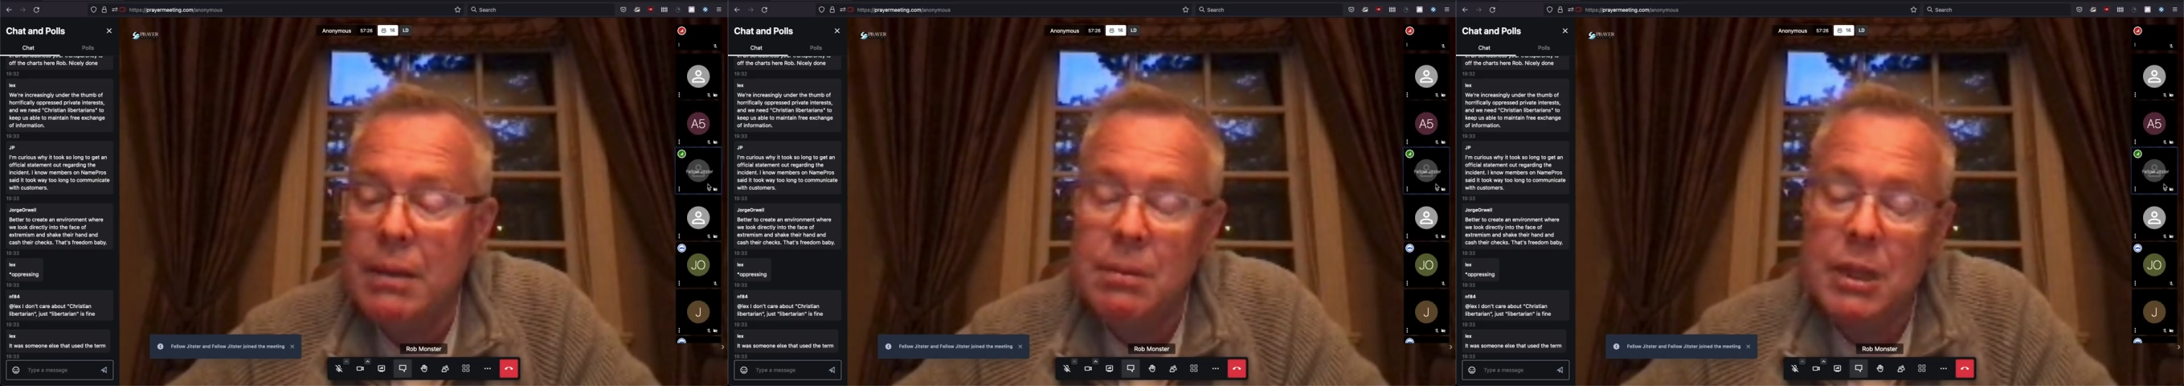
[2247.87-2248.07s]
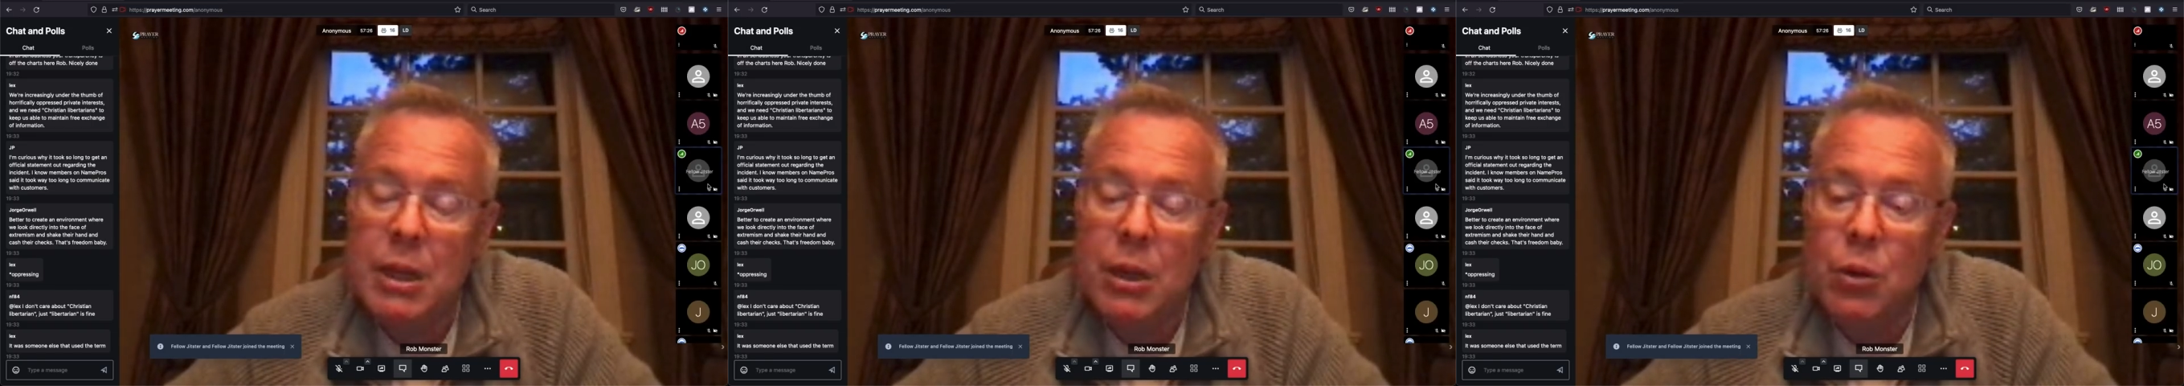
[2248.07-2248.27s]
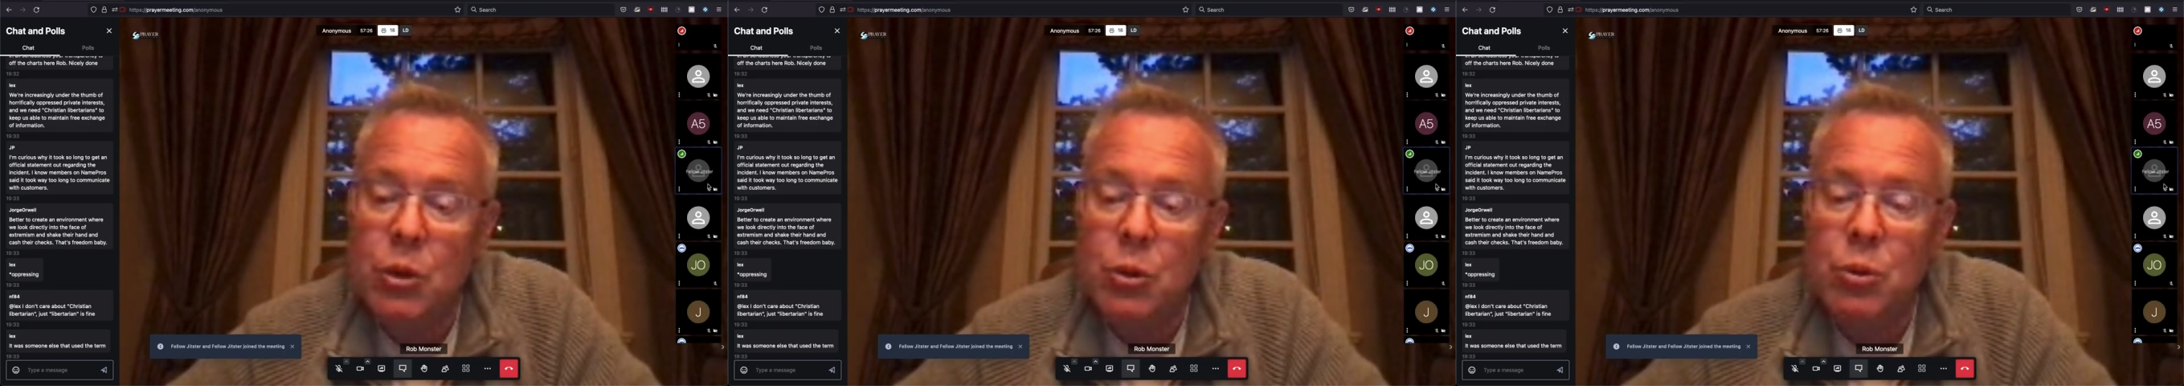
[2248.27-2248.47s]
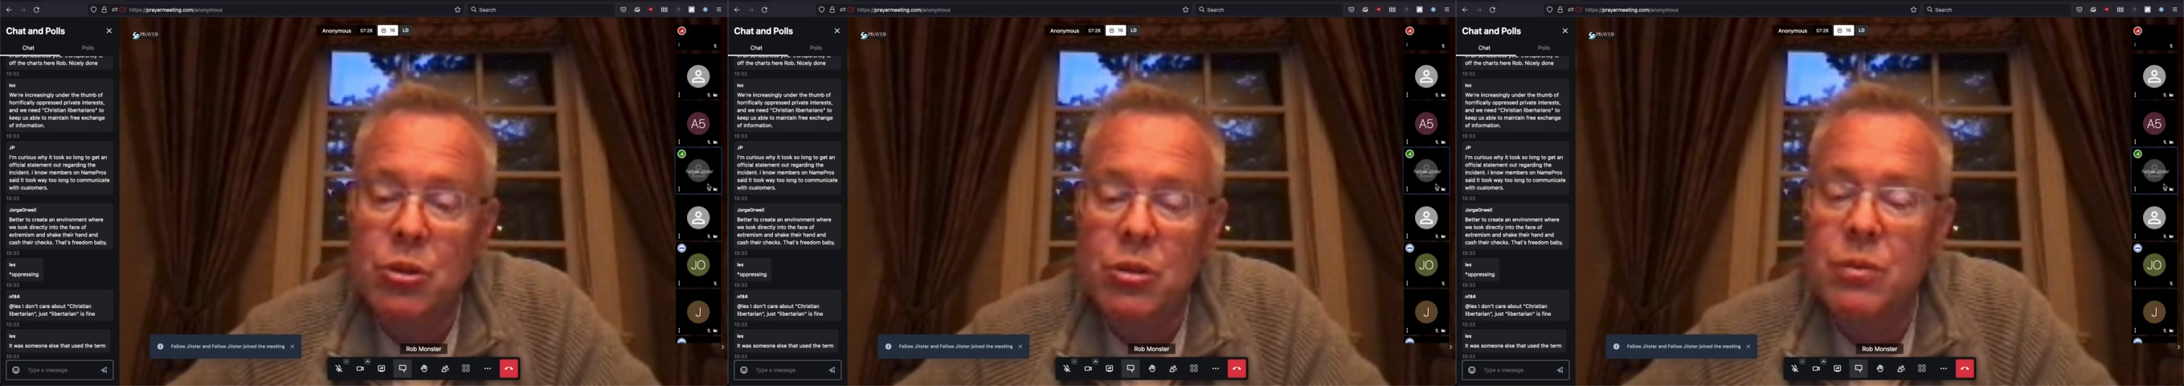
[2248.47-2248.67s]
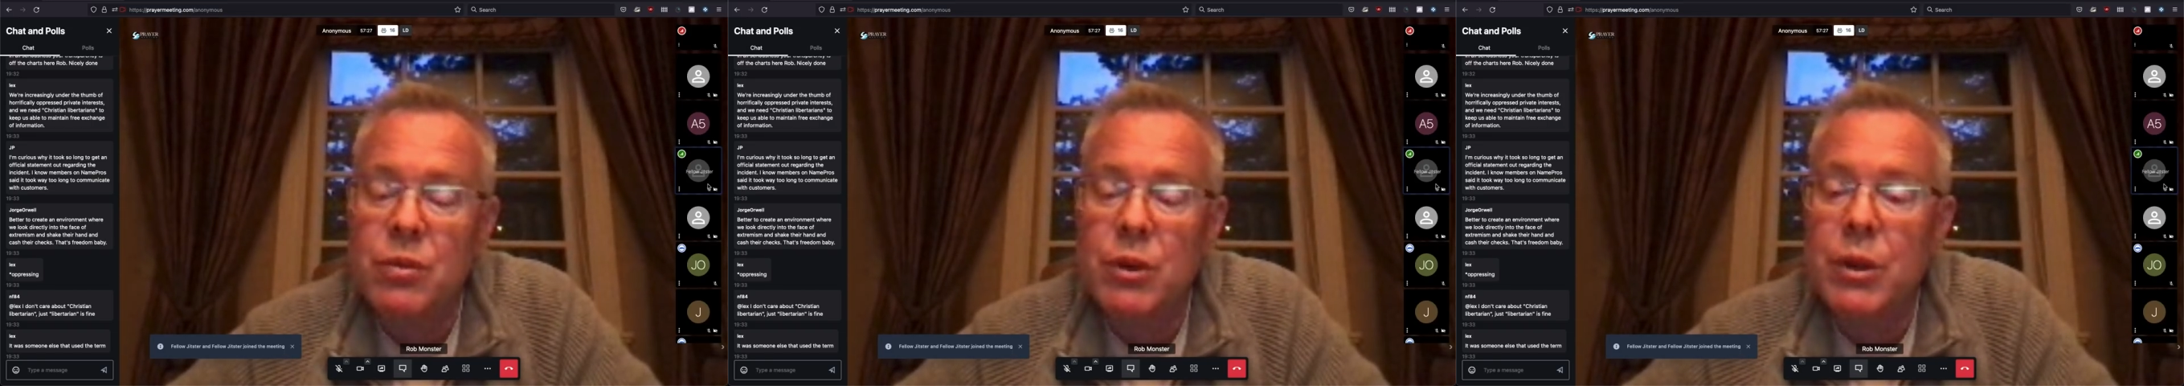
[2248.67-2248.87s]
there were
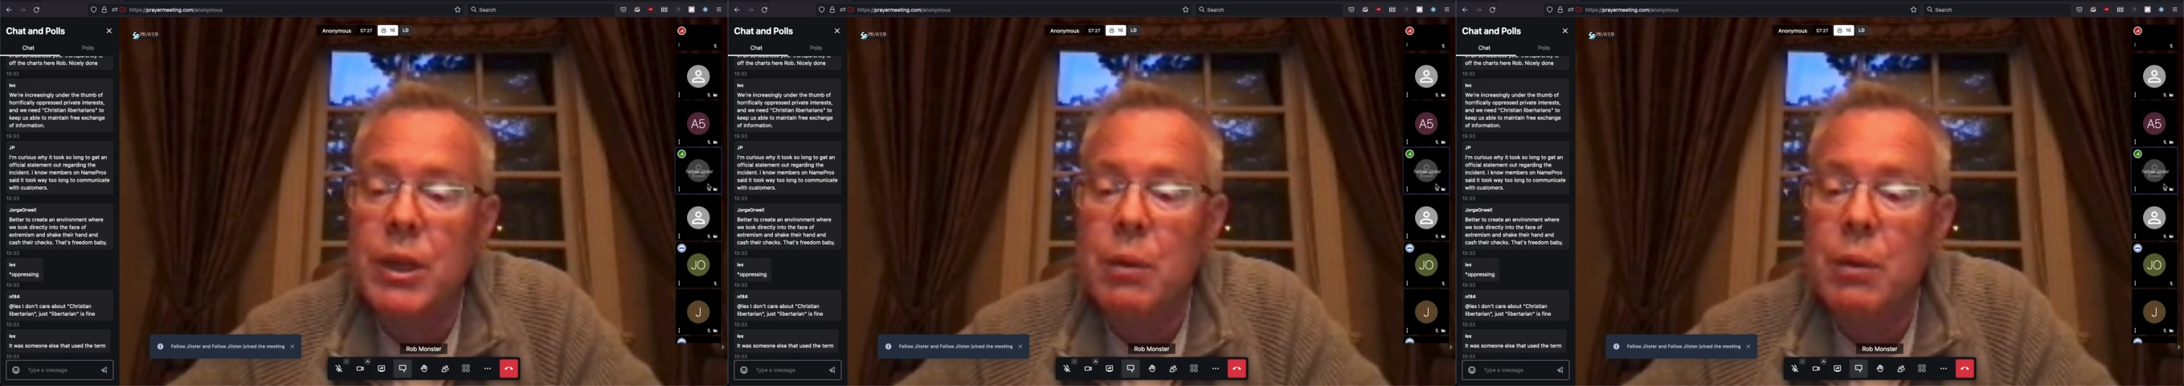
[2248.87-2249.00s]
some very